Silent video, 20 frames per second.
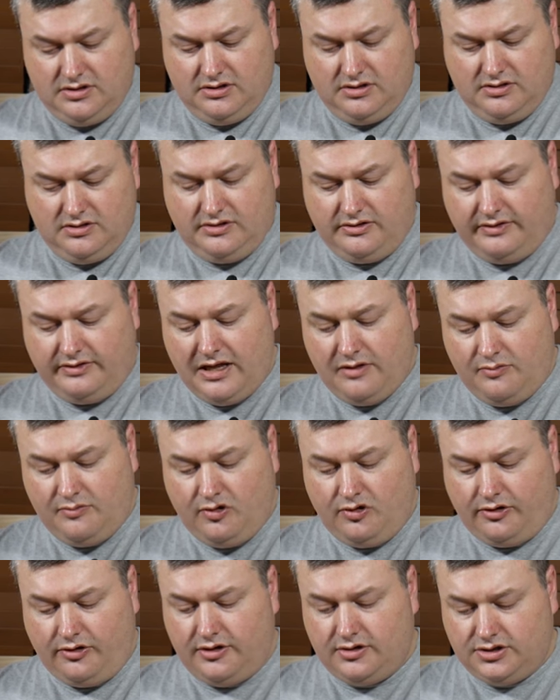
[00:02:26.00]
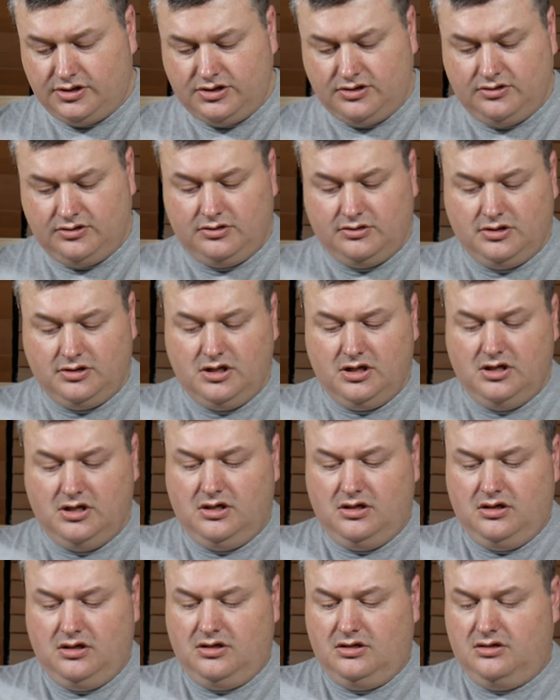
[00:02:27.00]
rather poor, so
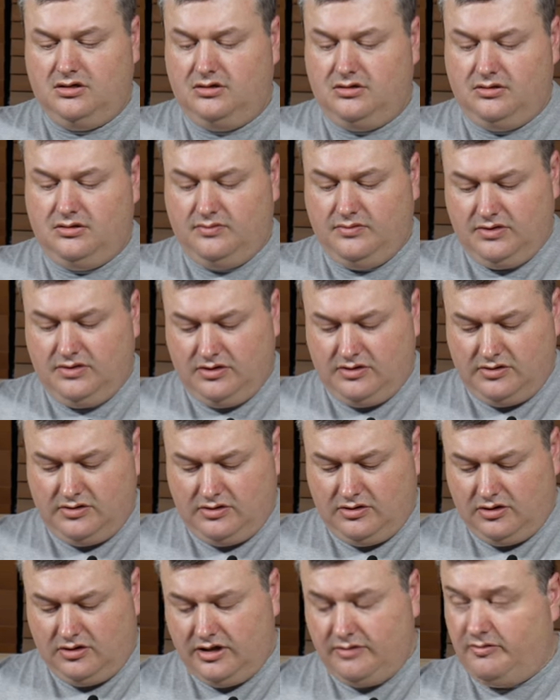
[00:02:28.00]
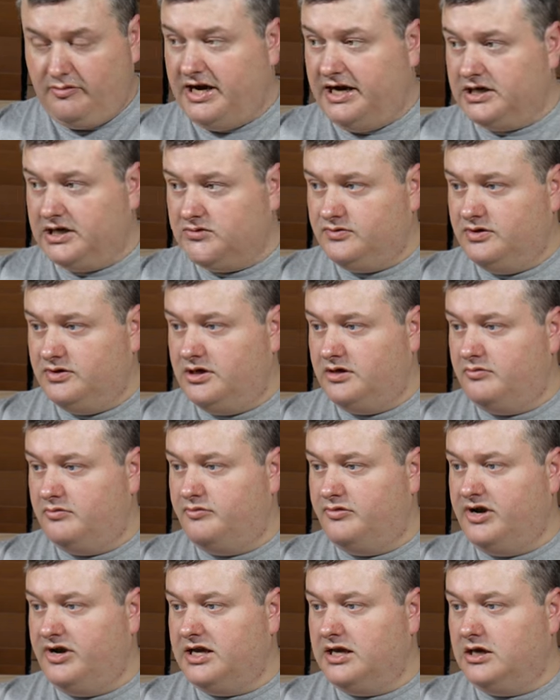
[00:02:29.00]
all the parts were
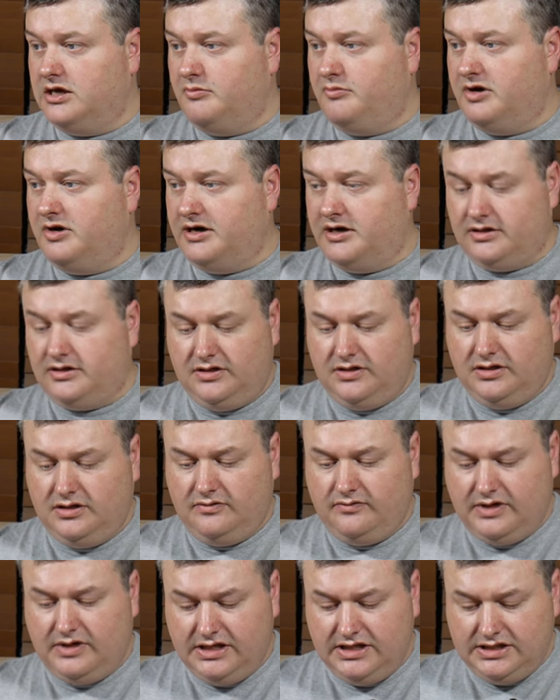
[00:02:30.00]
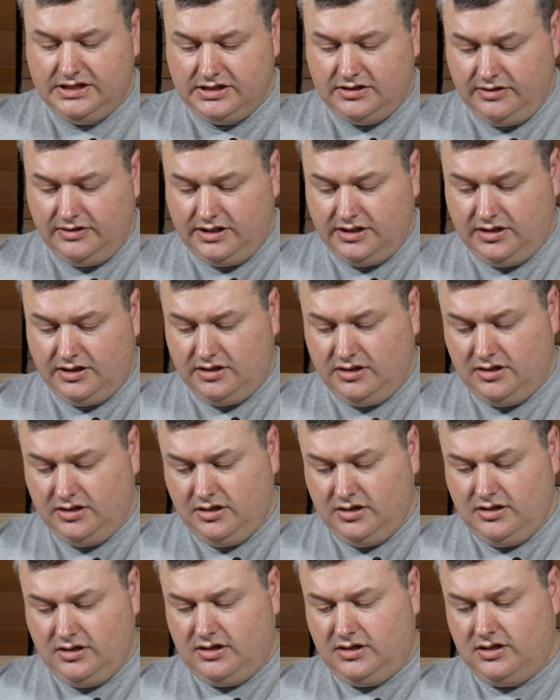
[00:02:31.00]
breaking apart very easily,
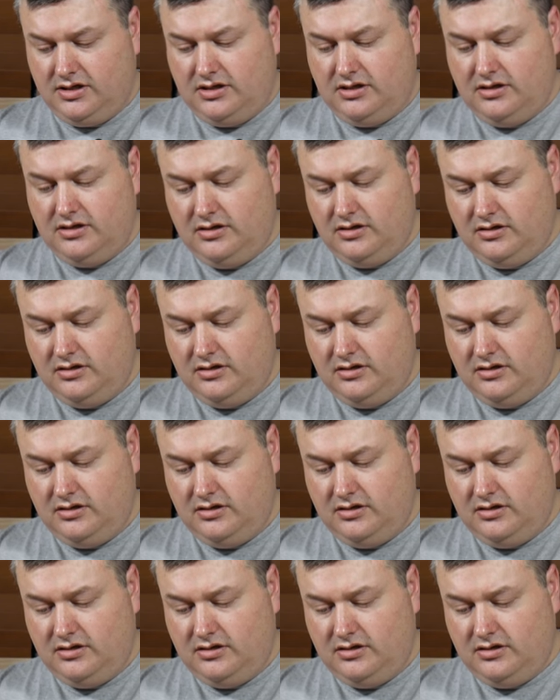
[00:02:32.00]
and